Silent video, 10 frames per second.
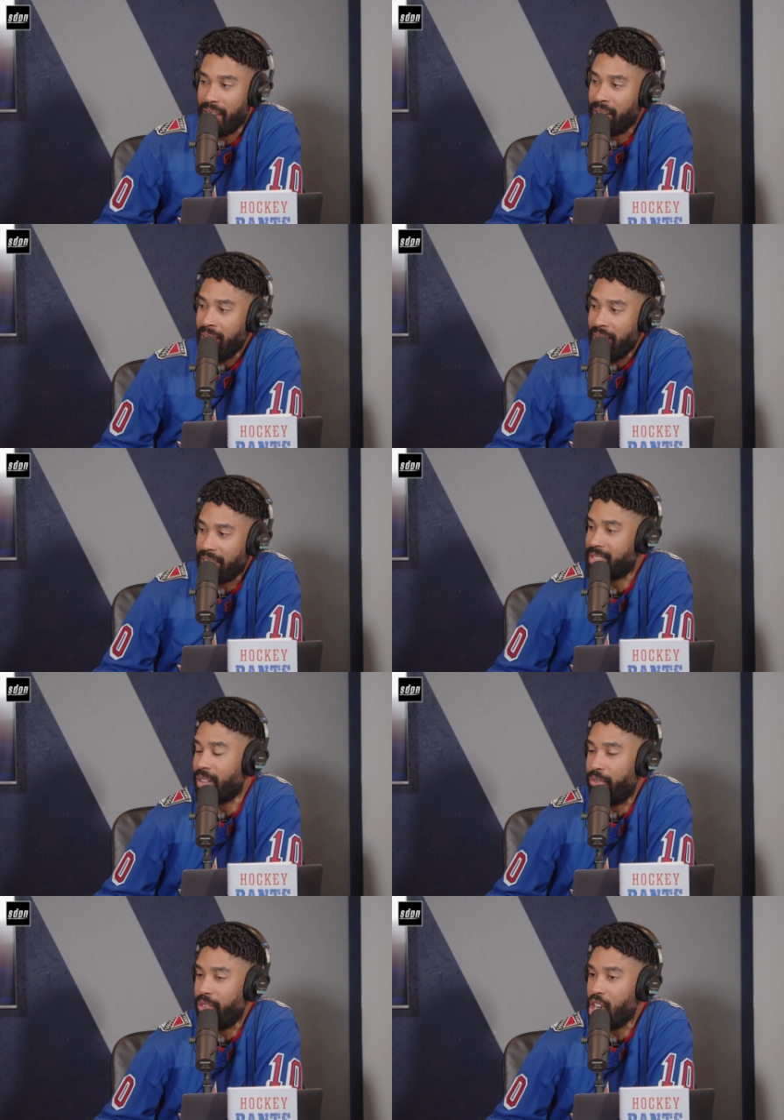And it's
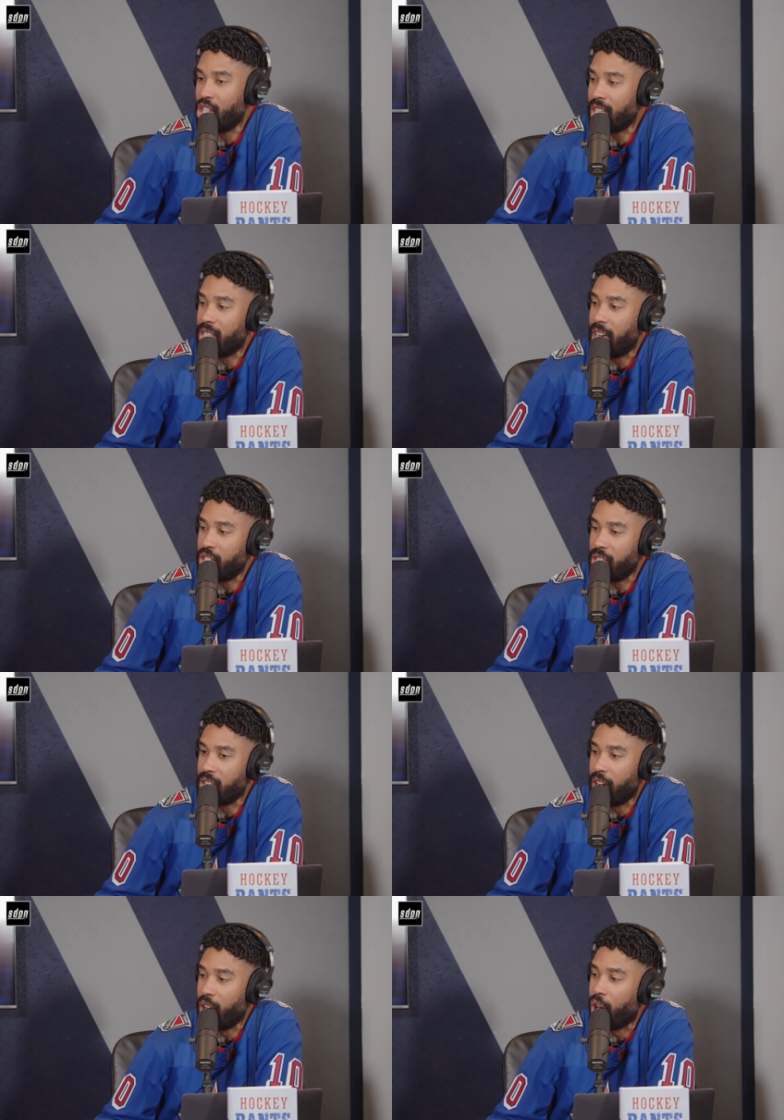the finishing touches
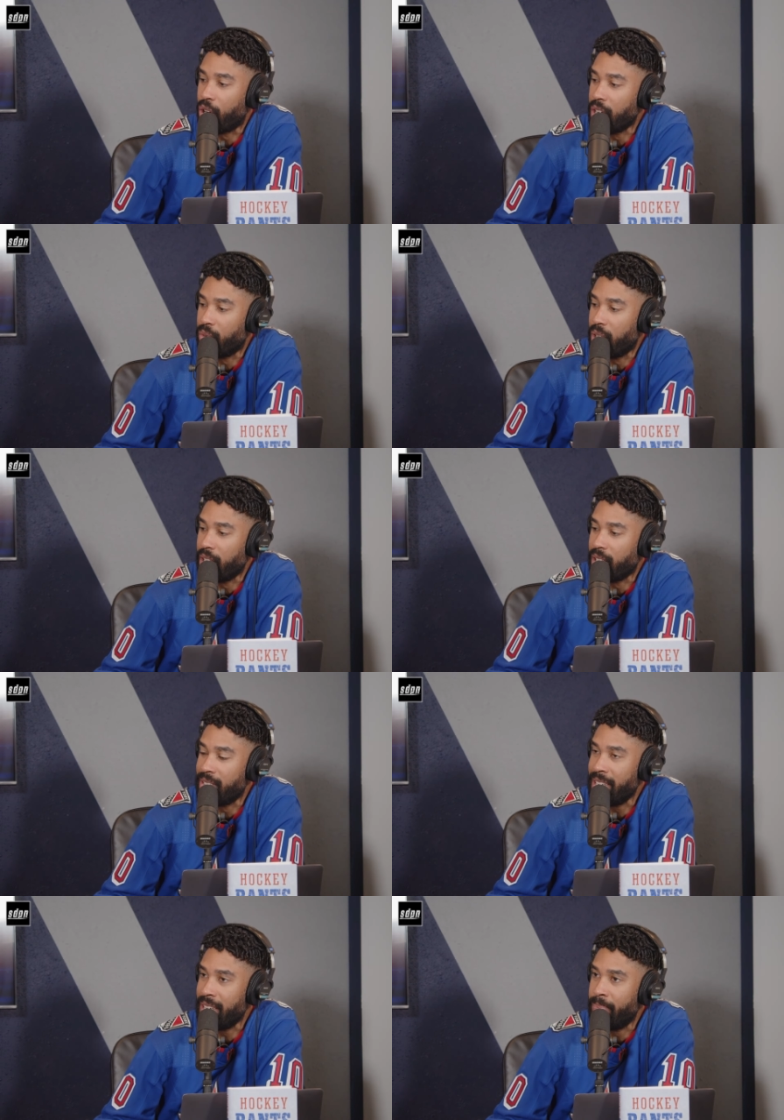on an already really good
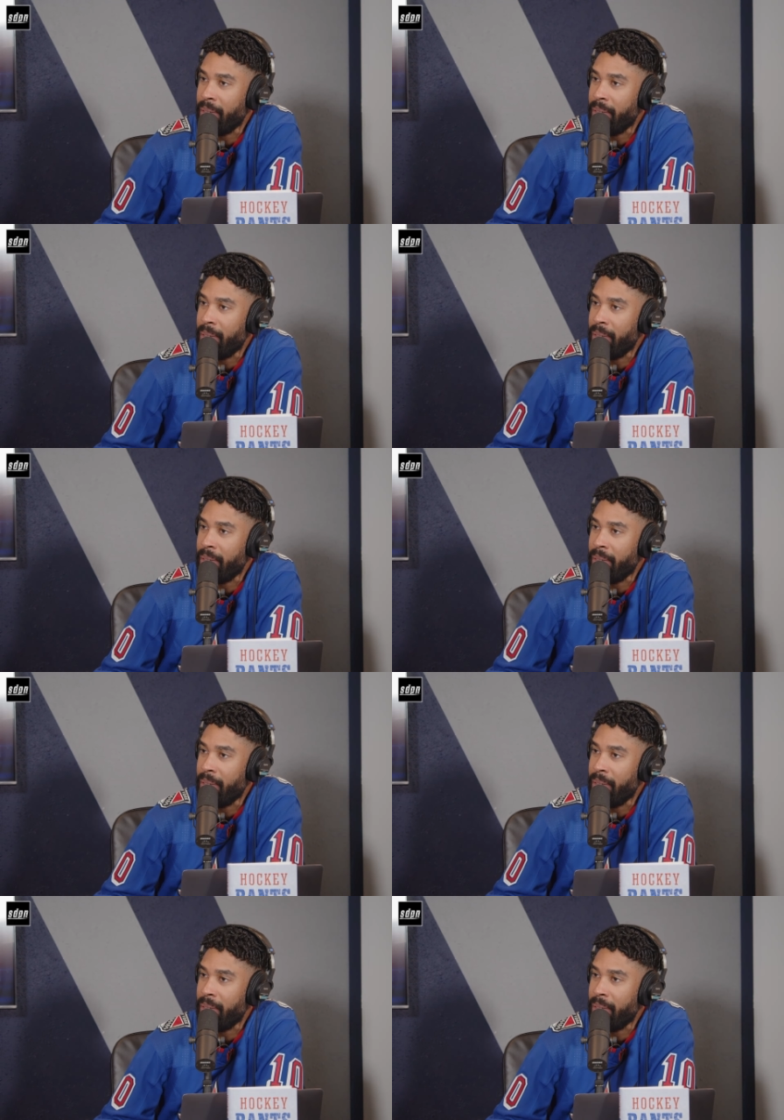team.